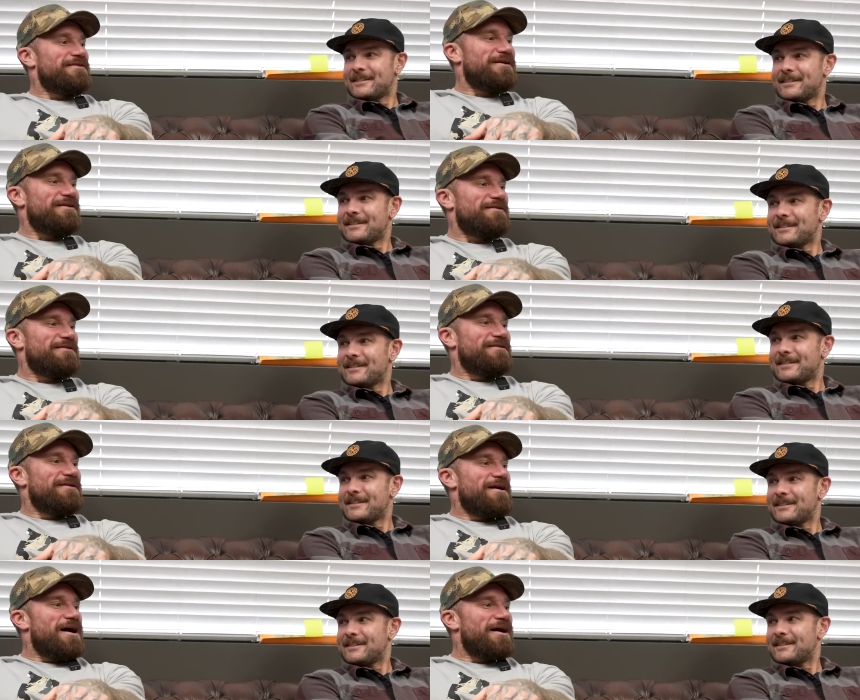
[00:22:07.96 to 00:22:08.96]
Speaker 1: that
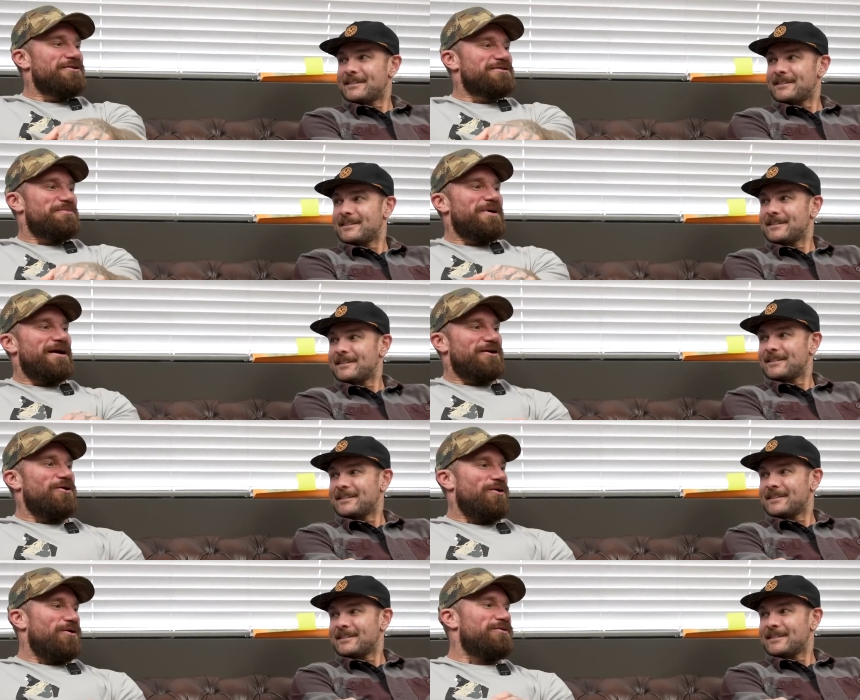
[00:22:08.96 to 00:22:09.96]
I used to
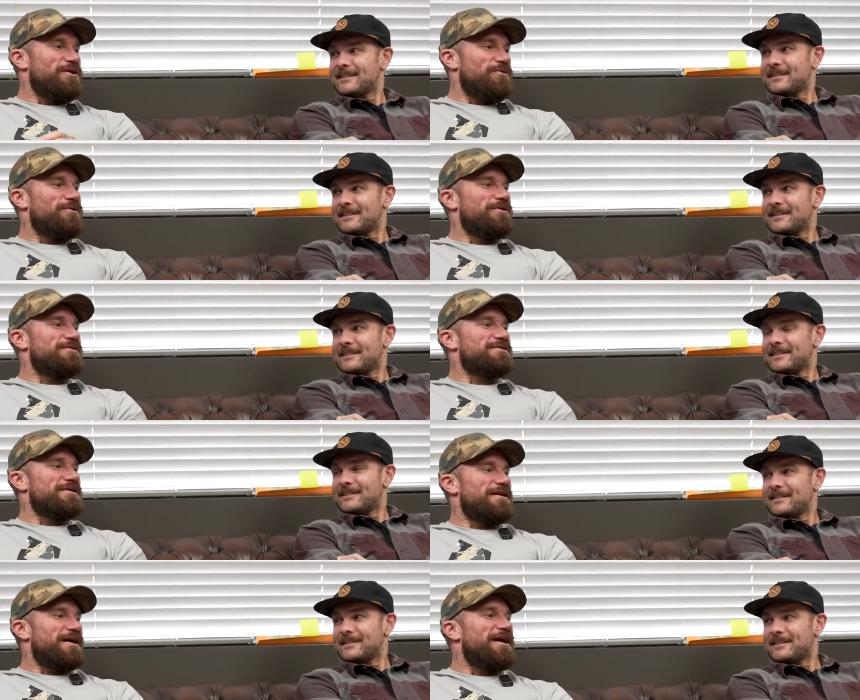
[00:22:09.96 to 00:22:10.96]
pack all the orders
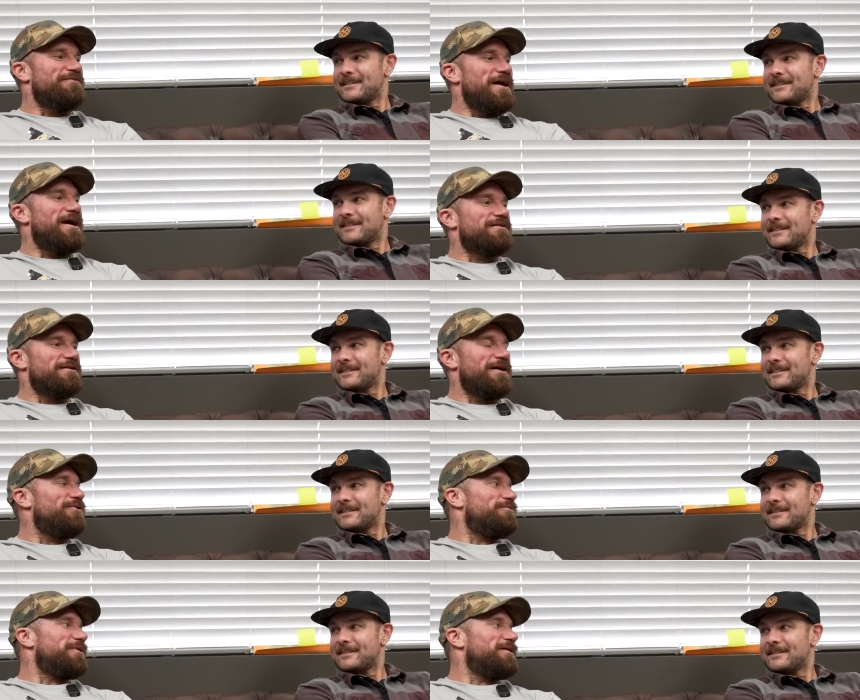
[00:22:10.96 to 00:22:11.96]
and I'd have Adeline
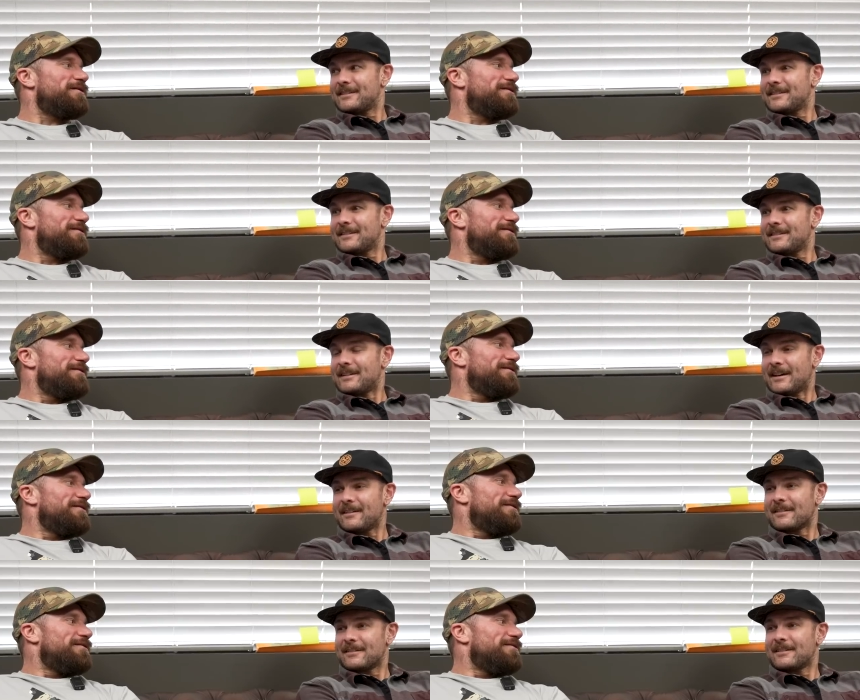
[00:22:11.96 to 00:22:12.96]
help me.
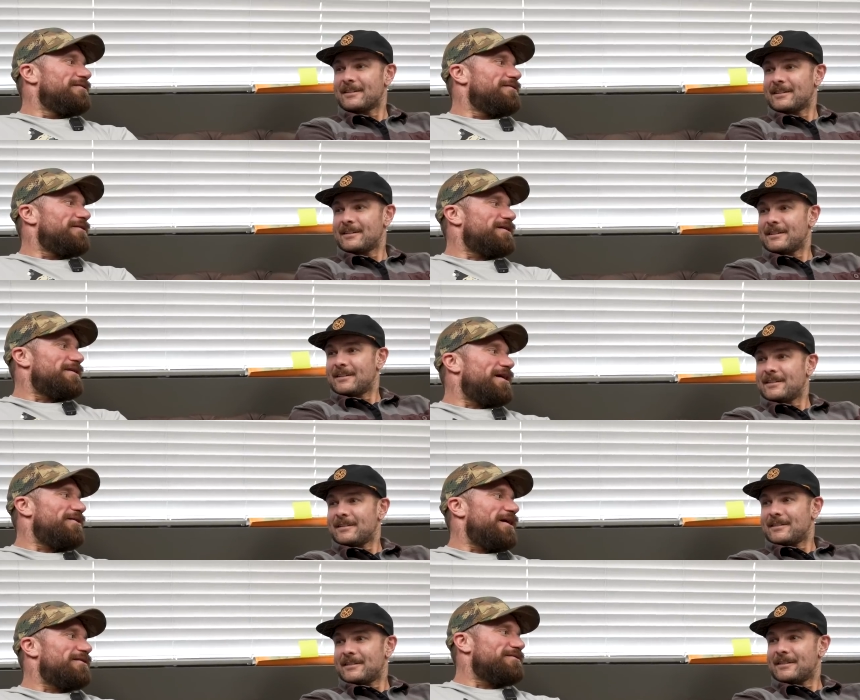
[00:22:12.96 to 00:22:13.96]
Yeah. Like, and now
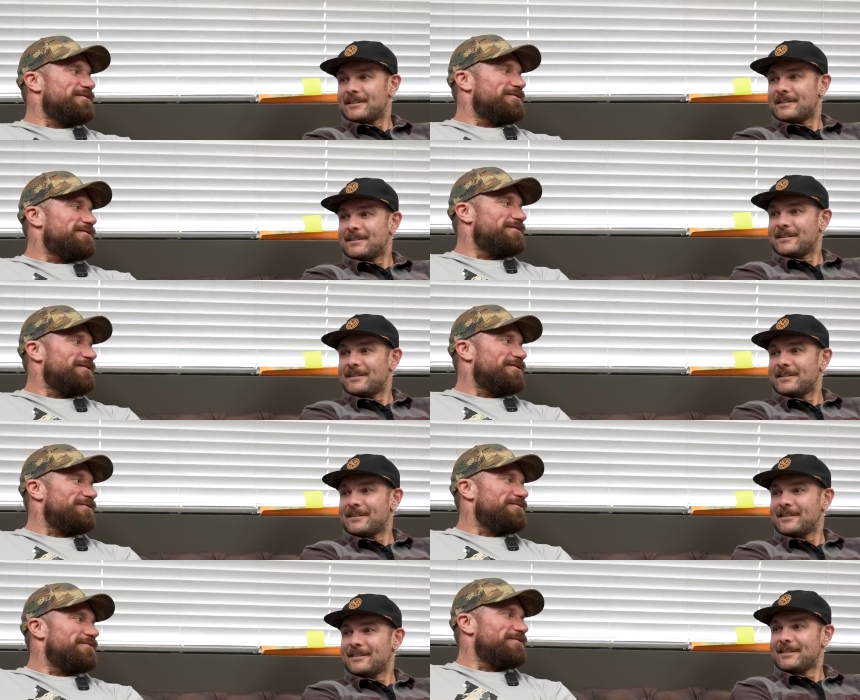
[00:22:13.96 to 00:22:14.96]
Adeline's, you know,
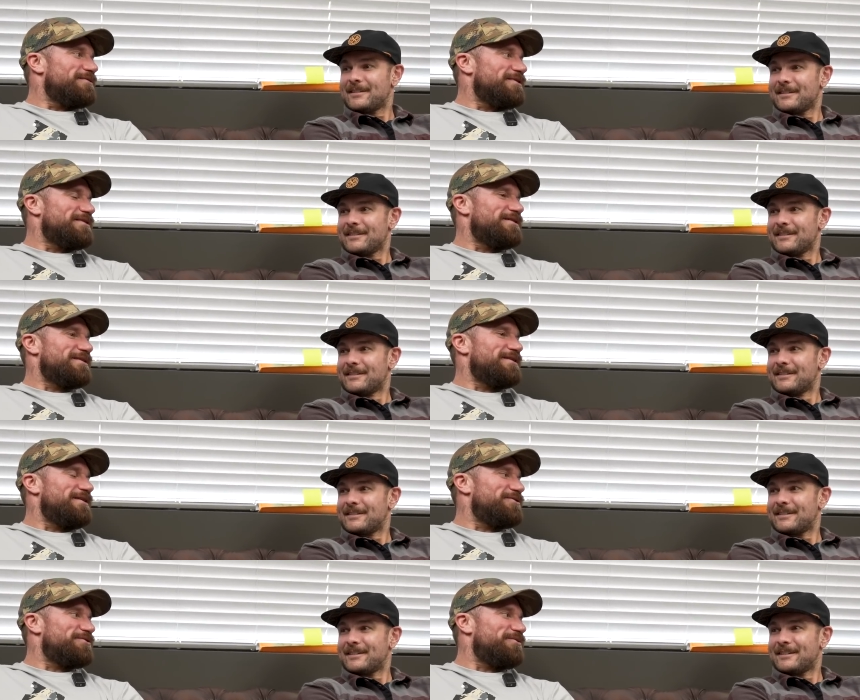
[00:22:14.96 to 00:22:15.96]
she's
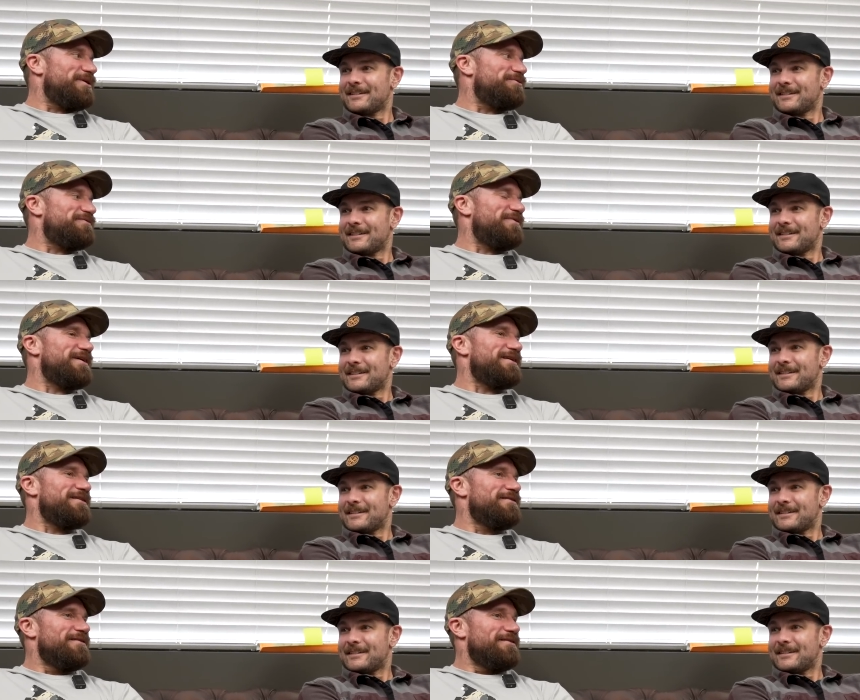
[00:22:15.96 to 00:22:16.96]
16 years old. That was fucking,
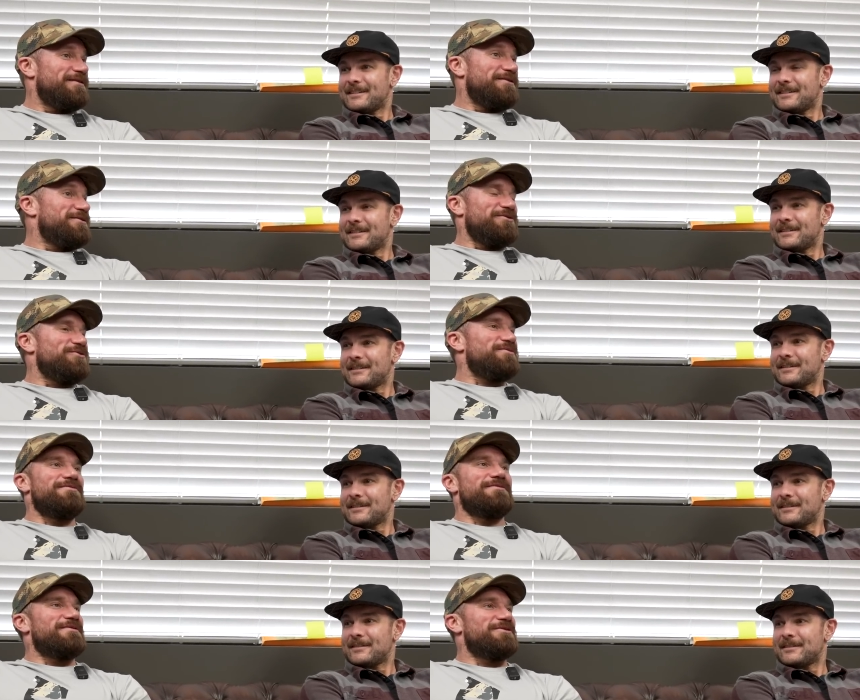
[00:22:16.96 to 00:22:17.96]
dude,
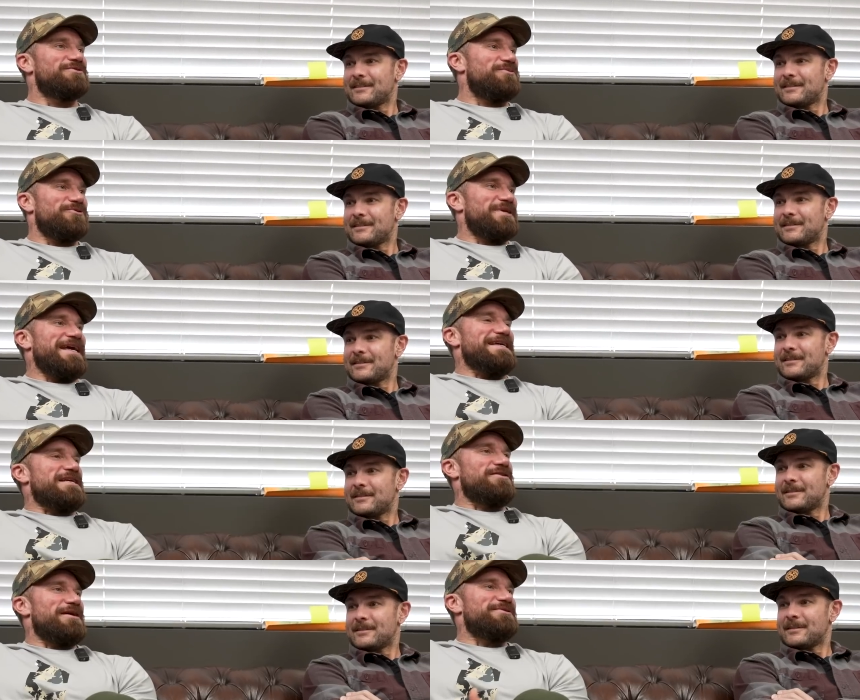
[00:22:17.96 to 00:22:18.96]
that was almost eight
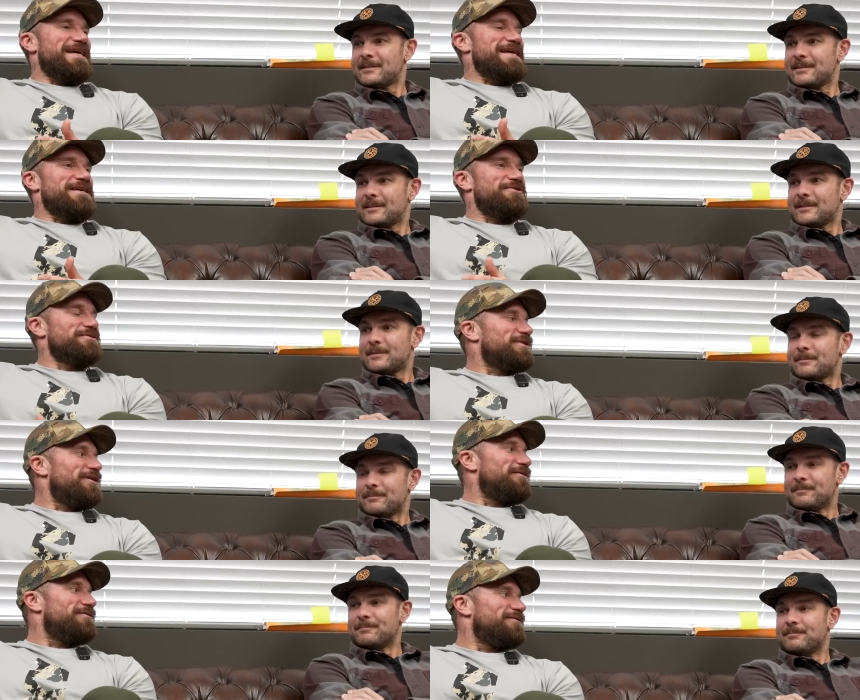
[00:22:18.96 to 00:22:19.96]
years. That was eight years ago.
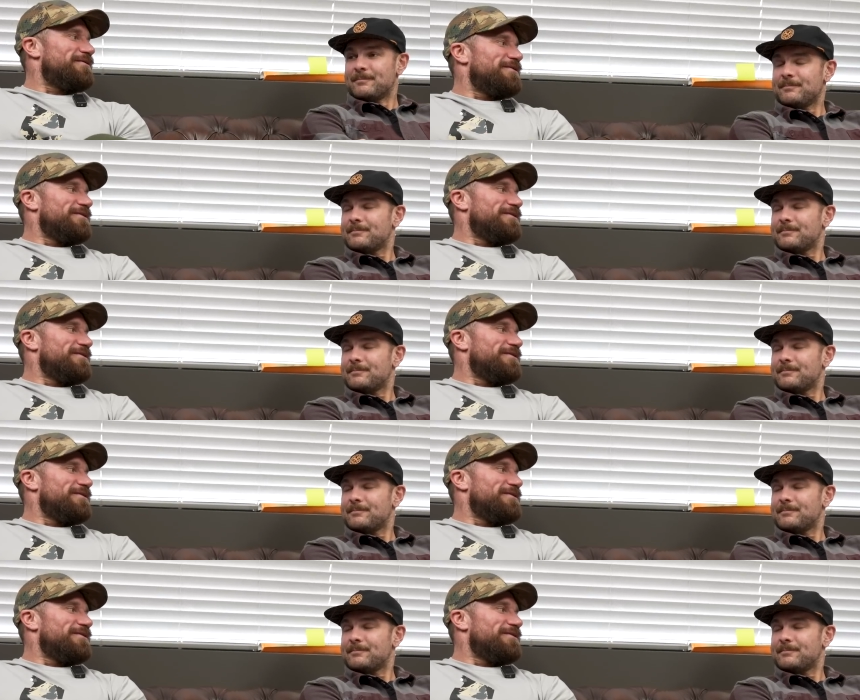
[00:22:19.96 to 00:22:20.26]
Mm -hmm.